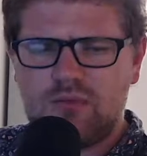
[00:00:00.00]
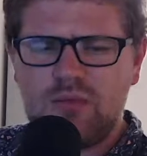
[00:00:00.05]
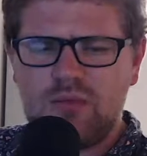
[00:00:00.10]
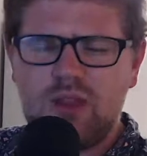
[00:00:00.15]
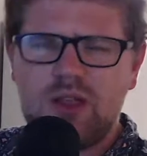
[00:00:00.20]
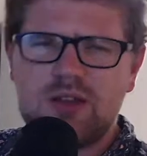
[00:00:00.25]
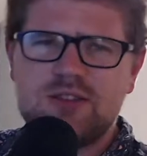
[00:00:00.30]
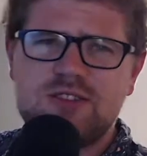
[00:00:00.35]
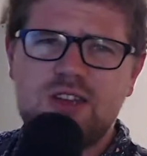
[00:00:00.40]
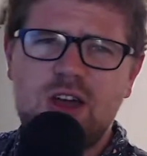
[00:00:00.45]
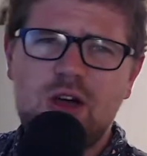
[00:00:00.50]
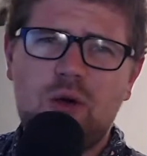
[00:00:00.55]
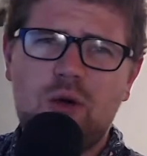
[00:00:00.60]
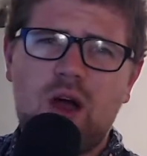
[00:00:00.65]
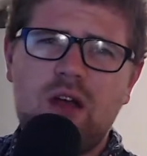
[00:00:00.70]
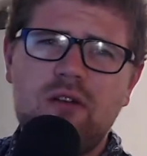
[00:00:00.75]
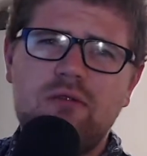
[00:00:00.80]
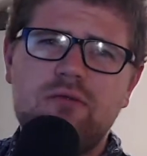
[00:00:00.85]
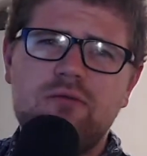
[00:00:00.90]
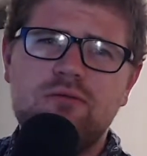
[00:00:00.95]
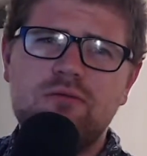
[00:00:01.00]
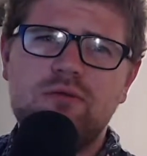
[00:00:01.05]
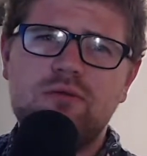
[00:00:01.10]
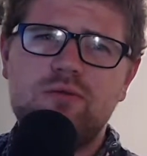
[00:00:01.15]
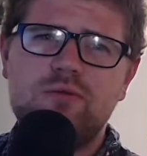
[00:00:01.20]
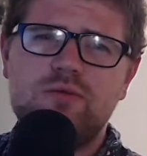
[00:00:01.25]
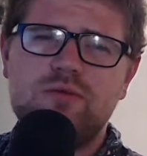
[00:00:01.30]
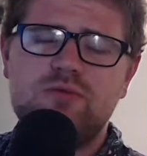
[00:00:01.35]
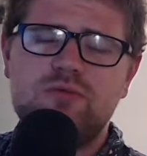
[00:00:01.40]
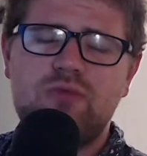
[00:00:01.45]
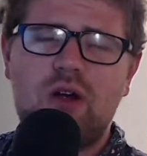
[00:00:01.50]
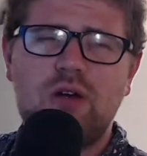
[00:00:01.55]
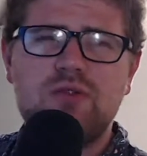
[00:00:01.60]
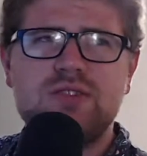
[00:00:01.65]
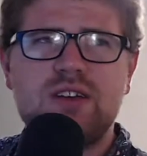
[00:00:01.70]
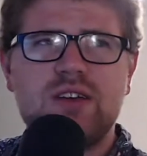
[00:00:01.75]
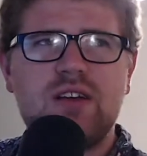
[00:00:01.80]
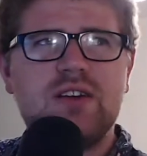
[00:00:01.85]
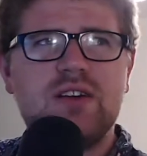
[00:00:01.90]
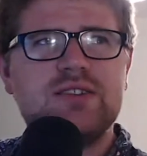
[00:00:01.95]
So I wrote a
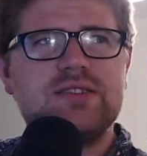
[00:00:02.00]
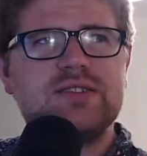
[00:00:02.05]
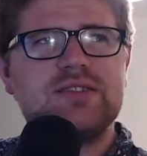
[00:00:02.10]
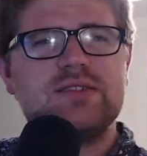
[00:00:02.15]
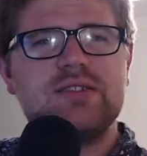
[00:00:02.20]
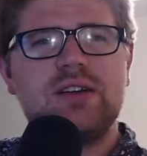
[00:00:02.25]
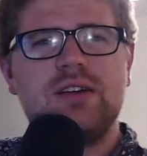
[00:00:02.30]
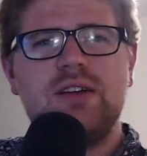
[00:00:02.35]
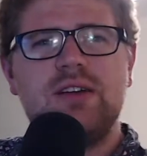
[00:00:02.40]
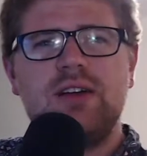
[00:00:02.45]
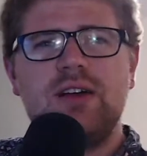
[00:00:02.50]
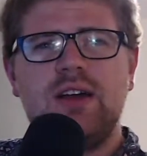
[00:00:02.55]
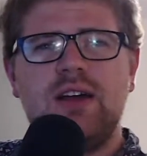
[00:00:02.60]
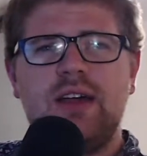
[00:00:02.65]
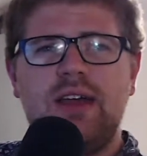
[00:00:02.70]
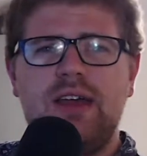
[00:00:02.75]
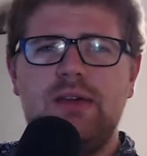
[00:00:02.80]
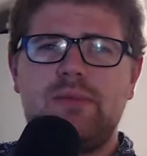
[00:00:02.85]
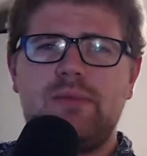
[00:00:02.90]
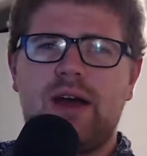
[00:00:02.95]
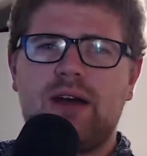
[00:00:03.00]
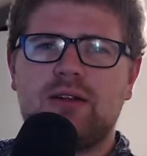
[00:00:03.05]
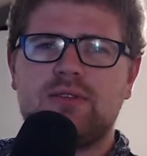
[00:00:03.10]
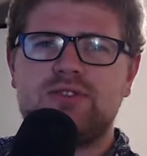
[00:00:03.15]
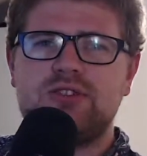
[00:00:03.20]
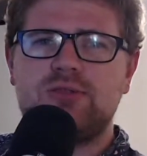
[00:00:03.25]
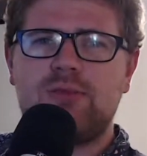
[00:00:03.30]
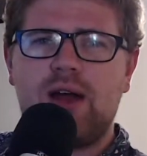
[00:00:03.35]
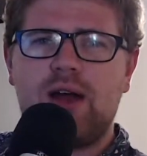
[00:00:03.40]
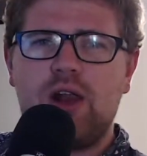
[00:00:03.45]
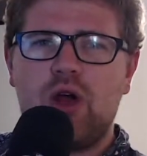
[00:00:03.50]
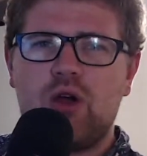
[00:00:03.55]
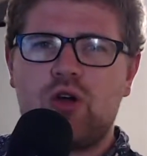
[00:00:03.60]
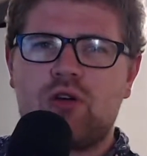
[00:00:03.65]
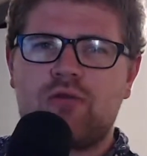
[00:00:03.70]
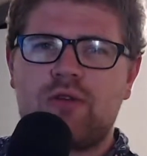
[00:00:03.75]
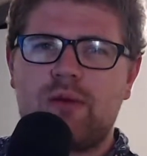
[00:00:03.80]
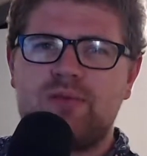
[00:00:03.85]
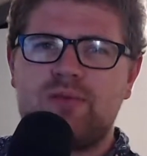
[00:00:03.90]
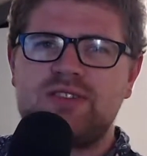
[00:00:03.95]
nice email to my local
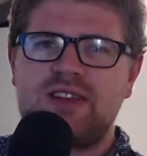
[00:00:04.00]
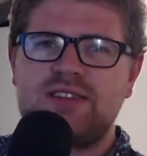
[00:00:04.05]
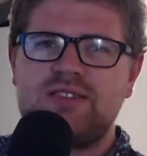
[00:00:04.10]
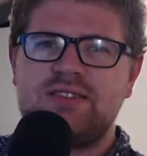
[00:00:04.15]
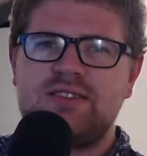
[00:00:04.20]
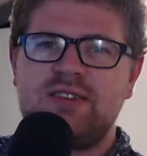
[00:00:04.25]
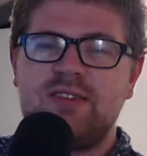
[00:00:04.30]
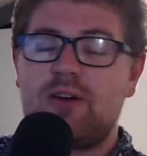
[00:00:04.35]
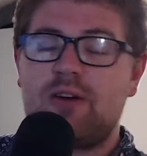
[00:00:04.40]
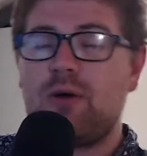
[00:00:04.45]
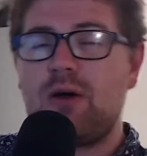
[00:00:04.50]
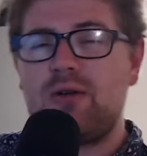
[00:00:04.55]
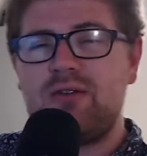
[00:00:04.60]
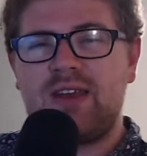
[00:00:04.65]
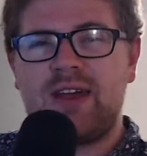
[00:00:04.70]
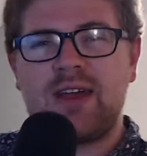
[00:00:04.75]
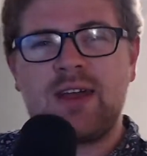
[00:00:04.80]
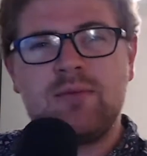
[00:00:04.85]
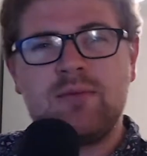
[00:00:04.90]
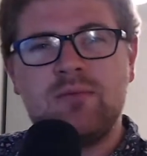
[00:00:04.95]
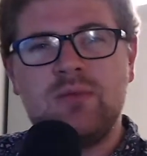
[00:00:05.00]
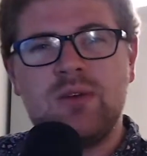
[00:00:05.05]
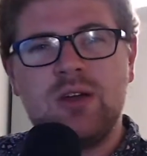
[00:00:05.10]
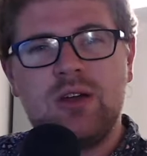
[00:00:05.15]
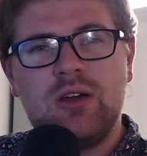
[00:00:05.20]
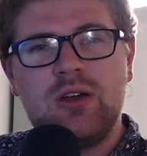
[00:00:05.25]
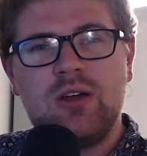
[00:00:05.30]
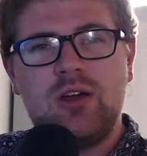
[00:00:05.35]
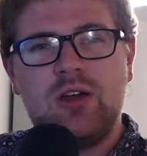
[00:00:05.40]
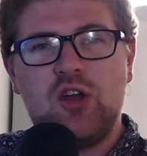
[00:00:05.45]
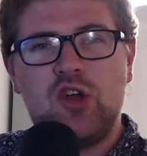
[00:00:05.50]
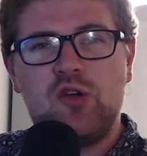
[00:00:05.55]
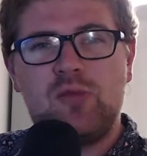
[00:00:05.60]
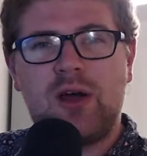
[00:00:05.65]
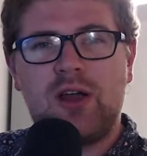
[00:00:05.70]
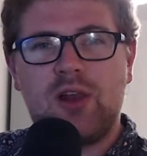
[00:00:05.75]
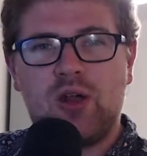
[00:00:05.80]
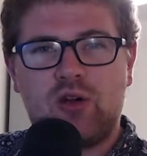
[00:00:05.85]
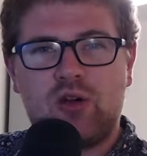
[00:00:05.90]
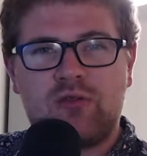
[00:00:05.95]
representative. I won't name who my
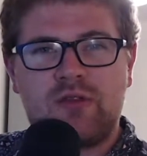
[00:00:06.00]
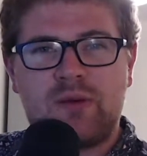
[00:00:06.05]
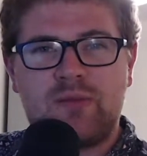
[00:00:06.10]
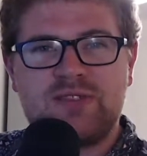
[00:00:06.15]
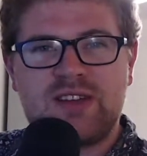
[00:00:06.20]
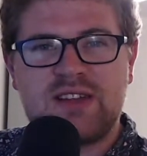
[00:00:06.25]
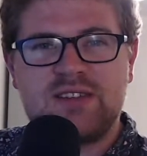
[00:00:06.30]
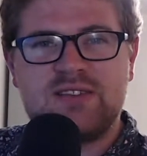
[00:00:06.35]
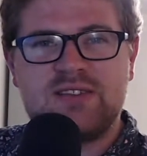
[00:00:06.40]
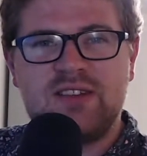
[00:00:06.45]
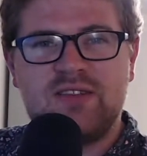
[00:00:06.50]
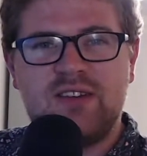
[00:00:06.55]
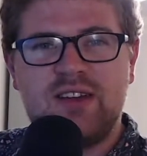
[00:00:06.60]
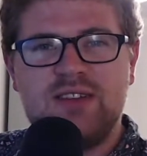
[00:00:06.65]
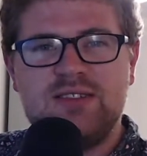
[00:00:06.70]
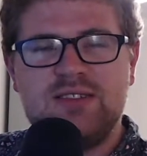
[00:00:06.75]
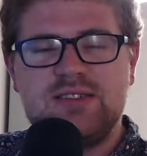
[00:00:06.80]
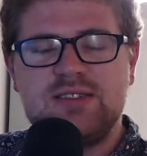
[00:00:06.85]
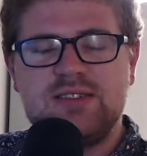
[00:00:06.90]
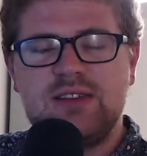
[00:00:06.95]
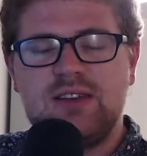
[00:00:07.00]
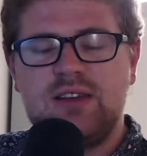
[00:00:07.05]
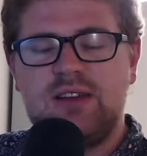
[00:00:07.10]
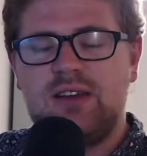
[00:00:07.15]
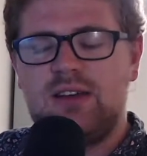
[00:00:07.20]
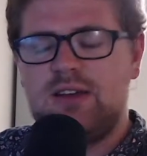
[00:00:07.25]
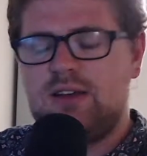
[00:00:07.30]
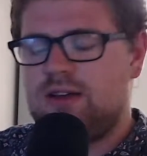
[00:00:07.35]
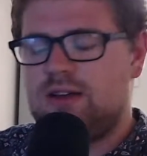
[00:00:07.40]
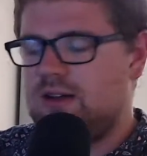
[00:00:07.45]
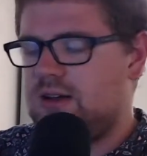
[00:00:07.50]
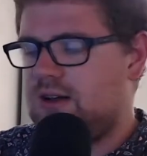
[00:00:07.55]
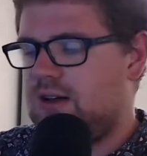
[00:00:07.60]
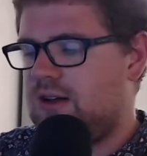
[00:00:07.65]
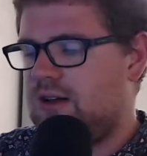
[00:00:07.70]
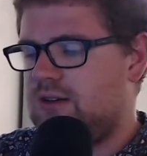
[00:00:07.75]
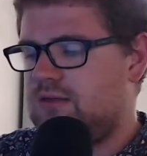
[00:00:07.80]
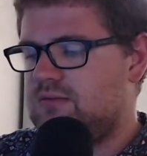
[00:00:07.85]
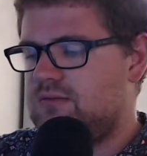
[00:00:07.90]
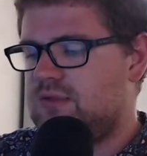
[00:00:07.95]
local representative is,
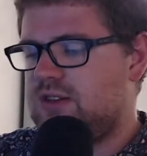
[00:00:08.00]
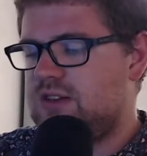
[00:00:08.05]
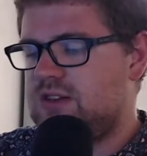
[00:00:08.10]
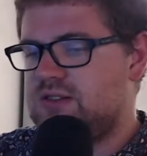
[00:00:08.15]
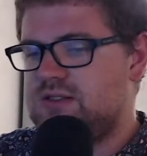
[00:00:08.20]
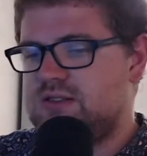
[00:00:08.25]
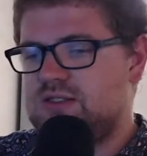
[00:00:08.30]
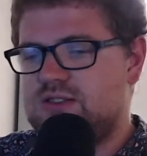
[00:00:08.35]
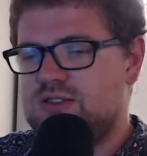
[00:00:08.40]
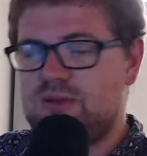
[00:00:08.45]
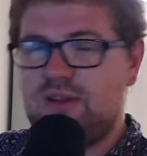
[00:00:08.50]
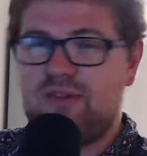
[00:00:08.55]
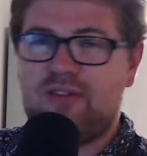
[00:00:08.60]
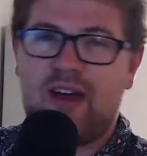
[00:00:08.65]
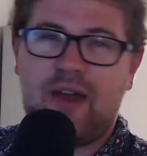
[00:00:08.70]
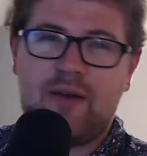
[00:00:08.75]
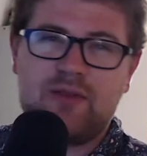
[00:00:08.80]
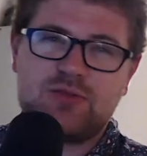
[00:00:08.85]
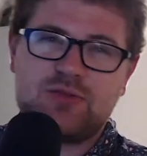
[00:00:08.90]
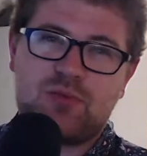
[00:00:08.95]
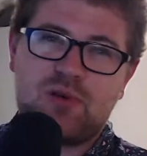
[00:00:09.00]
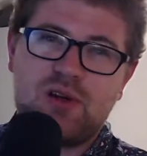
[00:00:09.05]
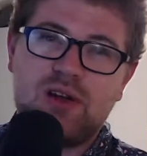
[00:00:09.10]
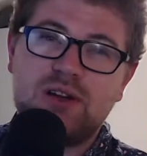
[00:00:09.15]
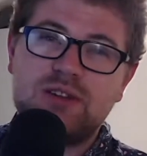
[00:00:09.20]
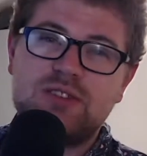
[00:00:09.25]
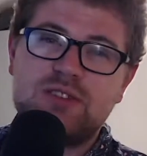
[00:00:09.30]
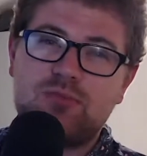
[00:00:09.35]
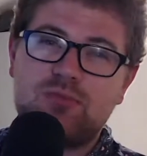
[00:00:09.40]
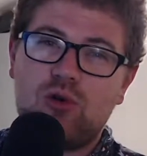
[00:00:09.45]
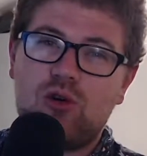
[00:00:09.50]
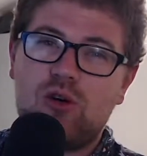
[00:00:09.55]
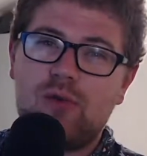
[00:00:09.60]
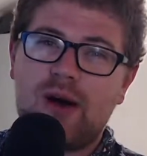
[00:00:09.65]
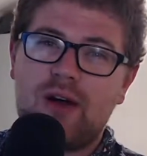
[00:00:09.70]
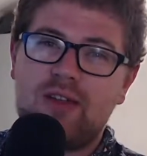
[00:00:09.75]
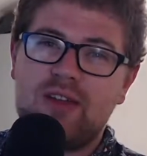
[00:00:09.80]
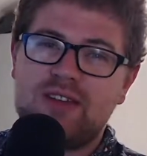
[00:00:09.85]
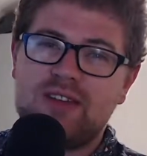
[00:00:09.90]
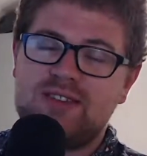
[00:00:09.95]
because to be fair, he was a pretty good sport about
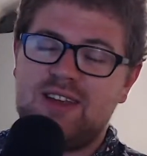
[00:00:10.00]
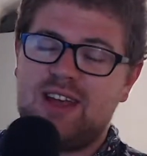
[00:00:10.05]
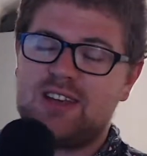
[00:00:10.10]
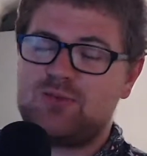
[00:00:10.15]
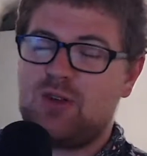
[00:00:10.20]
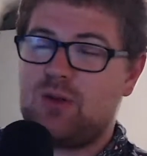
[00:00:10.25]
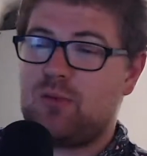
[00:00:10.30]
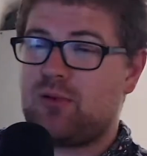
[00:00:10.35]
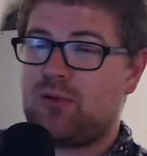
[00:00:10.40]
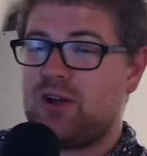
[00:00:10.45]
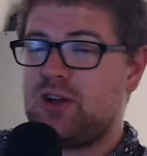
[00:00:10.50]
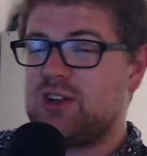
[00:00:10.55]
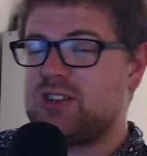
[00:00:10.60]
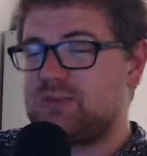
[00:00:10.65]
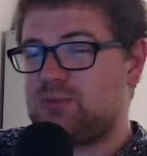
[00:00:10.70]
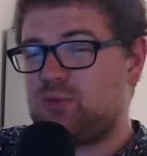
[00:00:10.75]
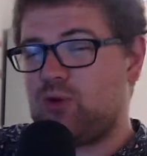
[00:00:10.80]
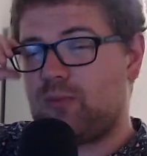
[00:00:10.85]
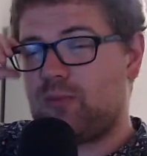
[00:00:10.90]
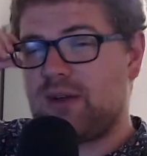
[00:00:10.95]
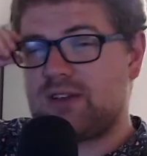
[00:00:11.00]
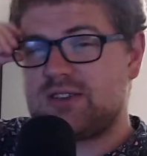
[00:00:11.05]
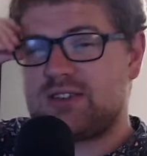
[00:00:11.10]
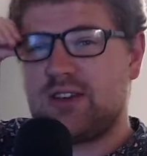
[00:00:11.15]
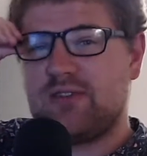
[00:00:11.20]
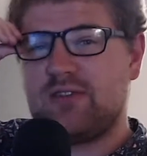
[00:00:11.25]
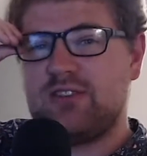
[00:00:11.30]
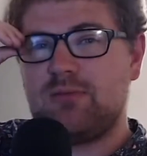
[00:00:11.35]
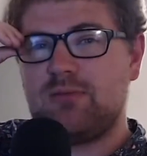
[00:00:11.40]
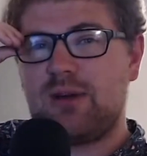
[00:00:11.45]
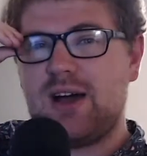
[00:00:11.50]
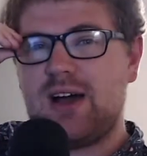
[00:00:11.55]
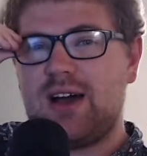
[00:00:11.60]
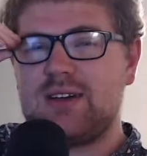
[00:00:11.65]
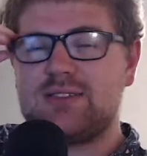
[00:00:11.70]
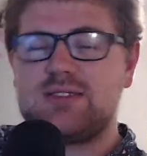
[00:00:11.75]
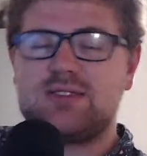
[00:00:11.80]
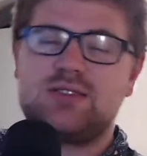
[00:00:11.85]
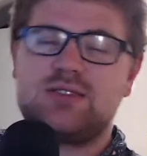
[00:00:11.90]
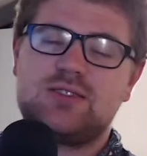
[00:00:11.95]
this, and he has been a pretty good sport about stuff in the
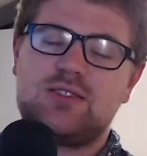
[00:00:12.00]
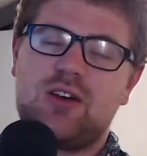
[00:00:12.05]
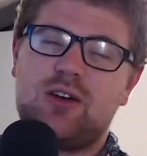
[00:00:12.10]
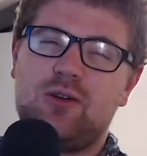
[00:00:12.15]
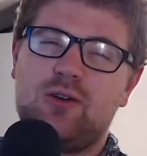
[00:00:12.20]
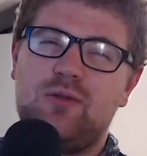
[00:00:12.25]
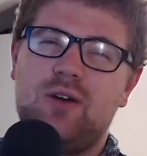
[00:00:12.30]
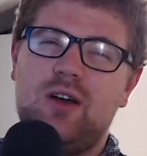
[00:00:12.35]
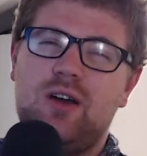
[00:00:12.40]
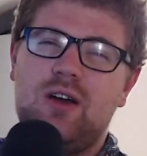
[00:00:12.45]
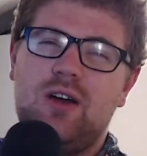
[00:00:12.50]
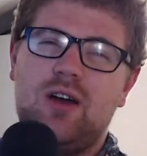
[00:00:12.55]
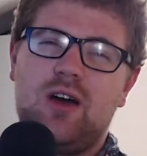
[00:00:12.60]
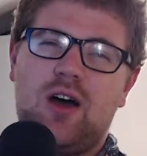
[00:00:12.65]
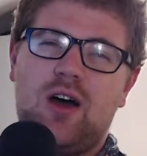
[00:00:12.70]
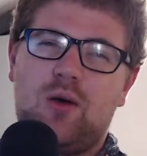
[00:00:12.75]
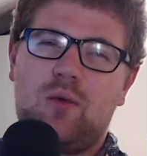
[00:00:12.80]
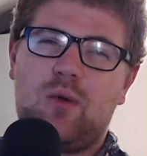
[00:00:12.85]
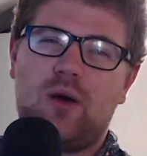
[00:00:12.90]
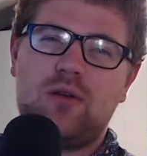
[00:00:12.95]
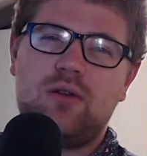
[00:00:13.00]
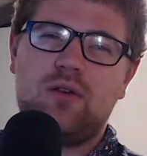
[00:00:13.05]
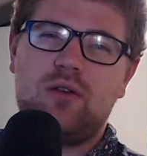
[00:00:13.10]
past, so I won't